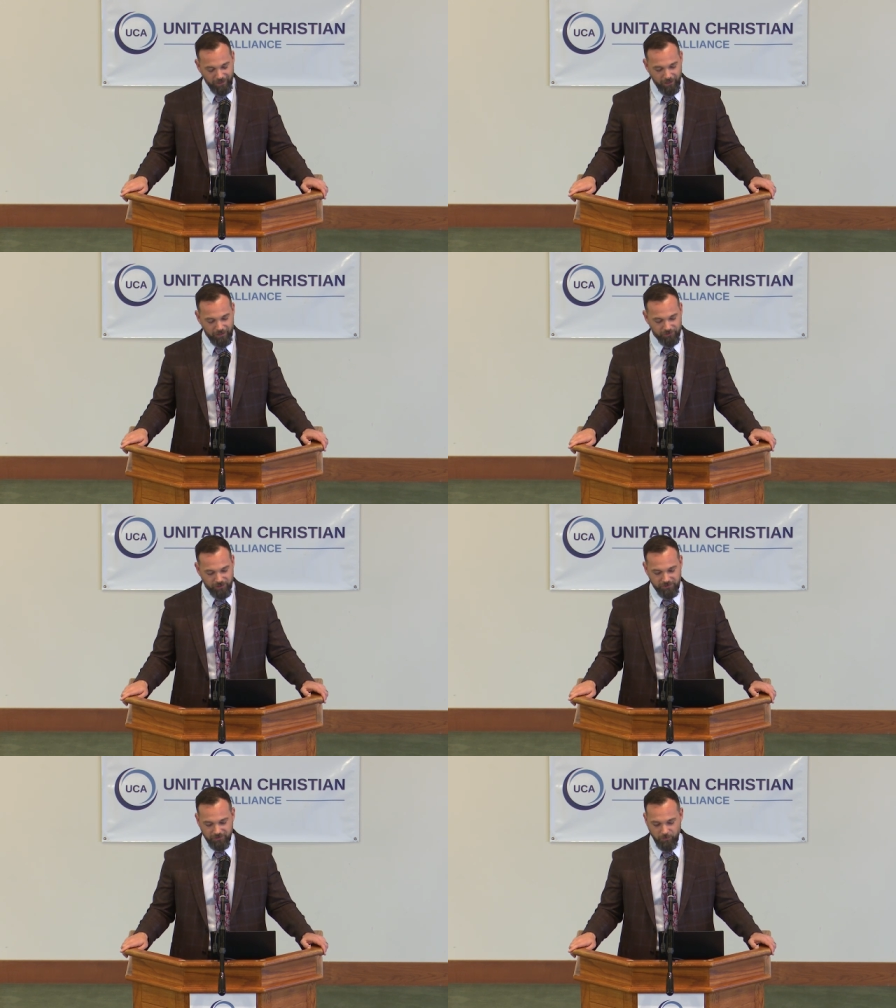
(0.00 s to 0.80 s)
Uh, so,
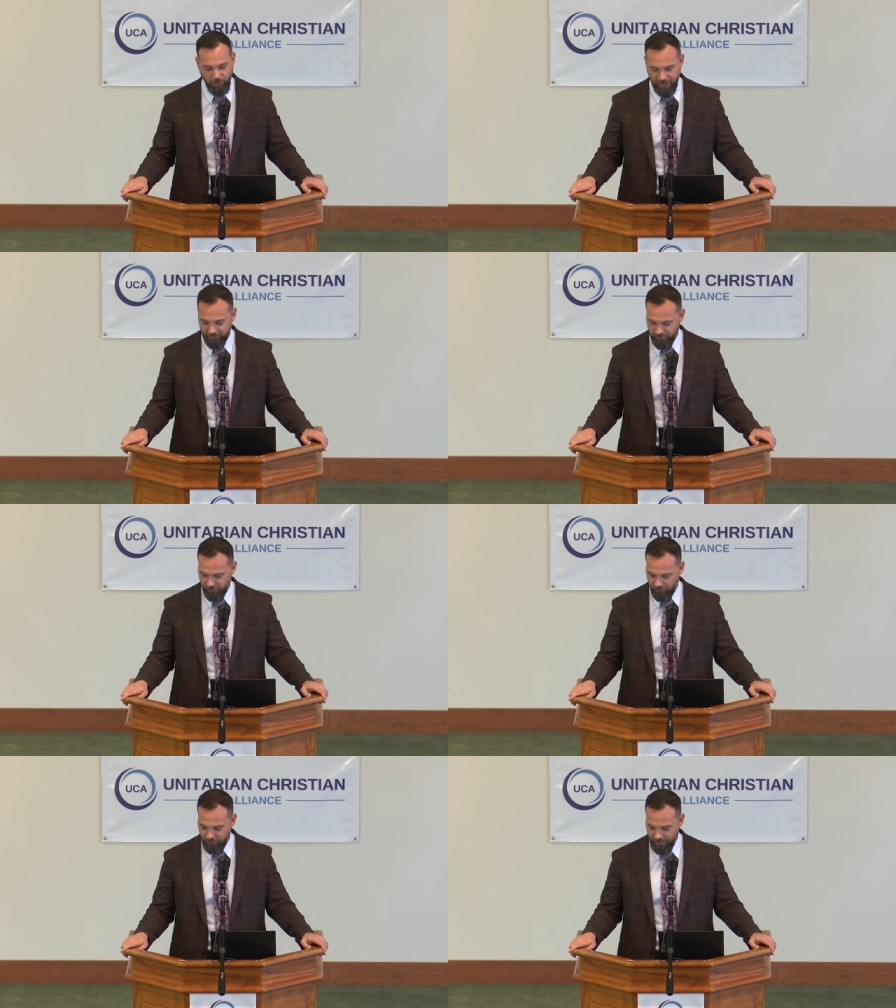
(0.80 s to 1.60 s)
this is the
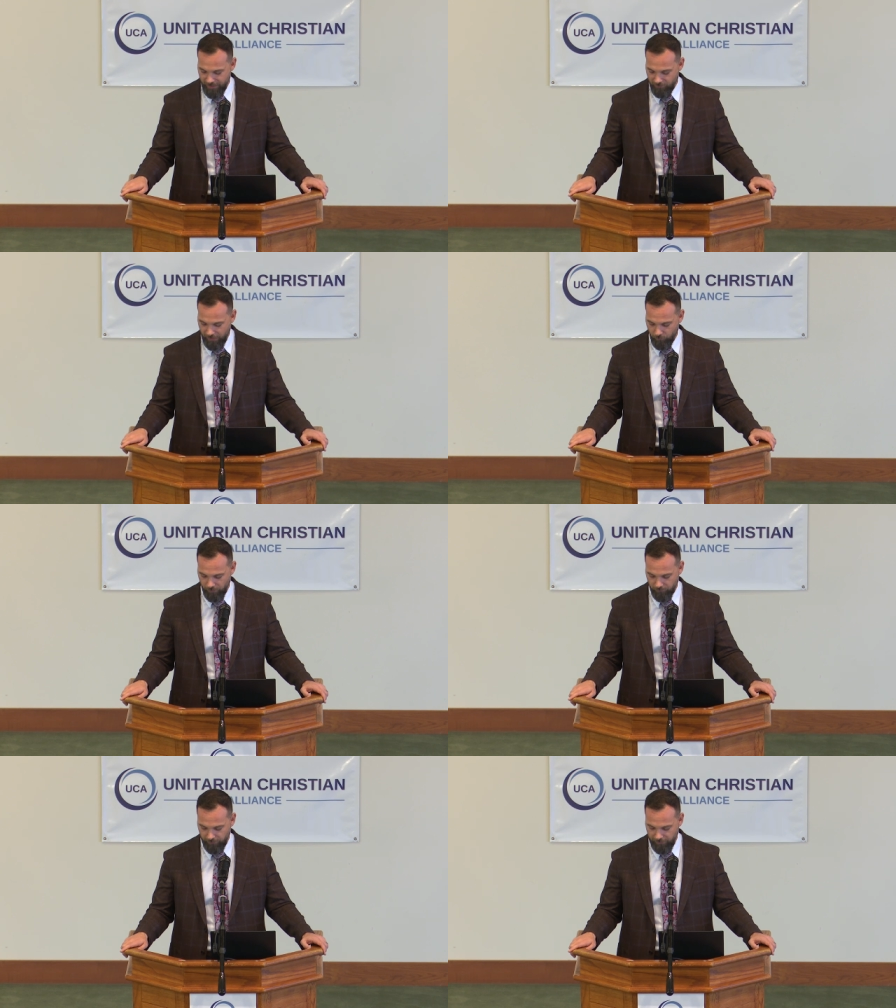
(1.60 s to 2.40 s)
passage that I
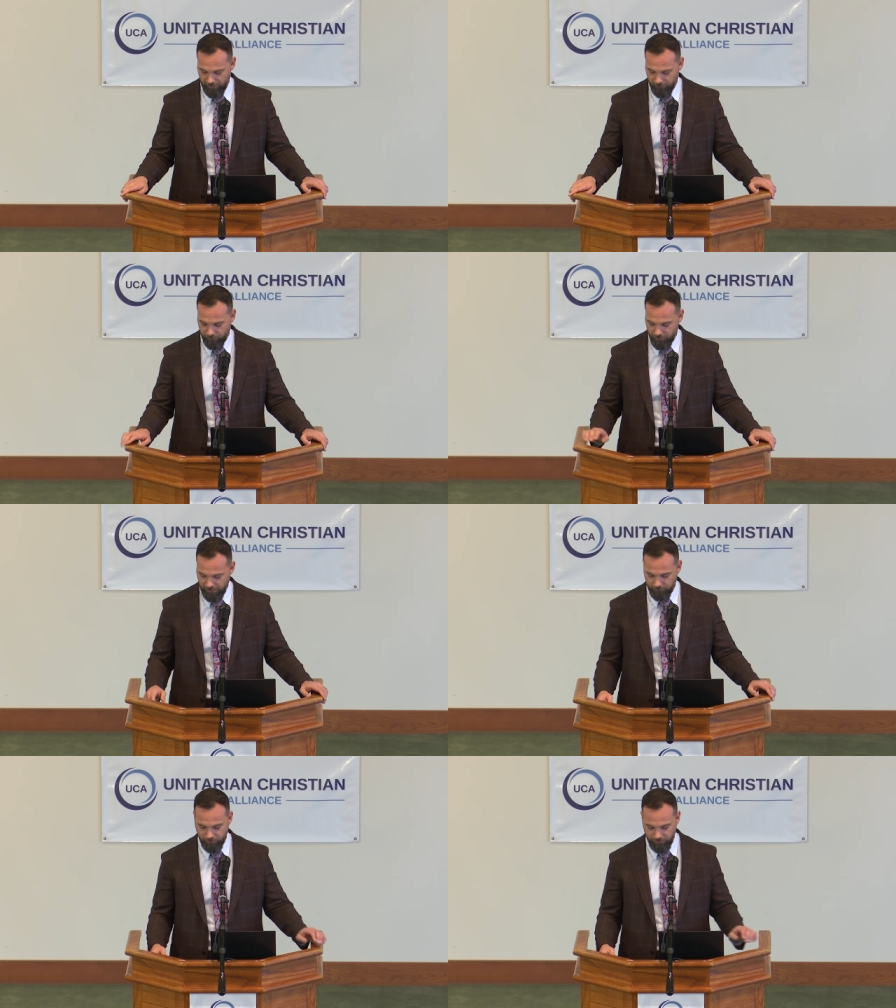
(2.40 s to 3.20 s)
want to read. It's from
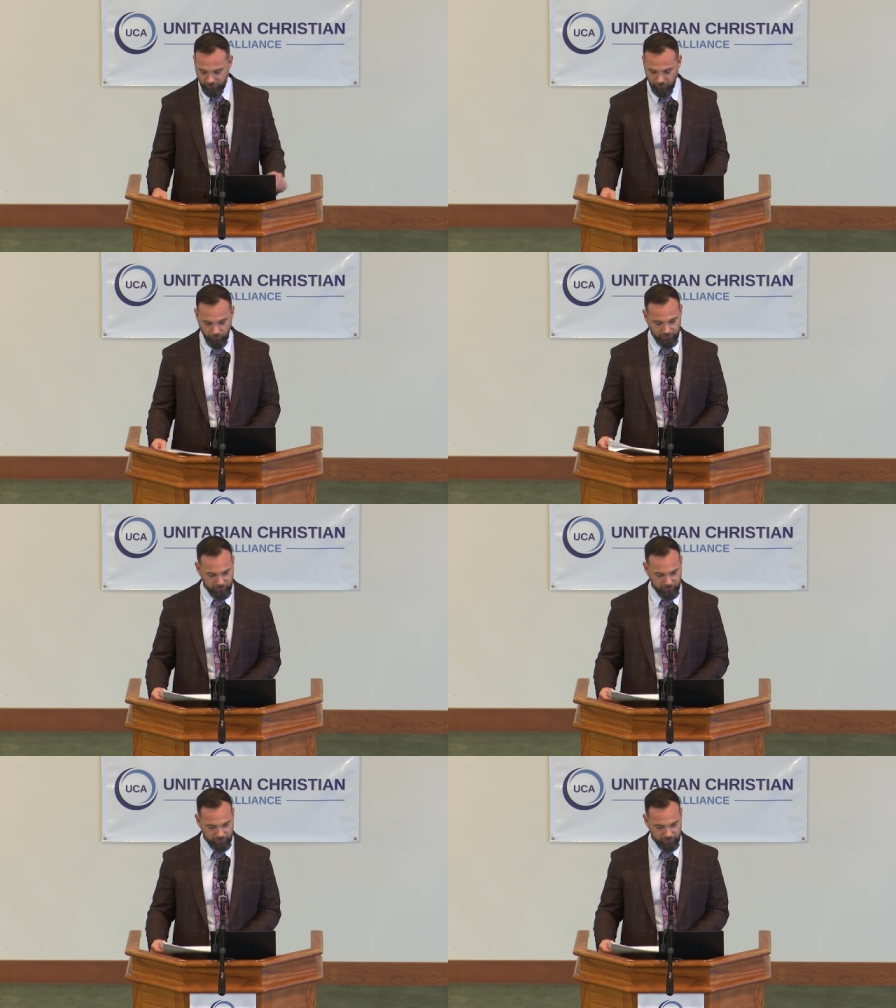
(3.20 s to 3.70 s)
chapter 2.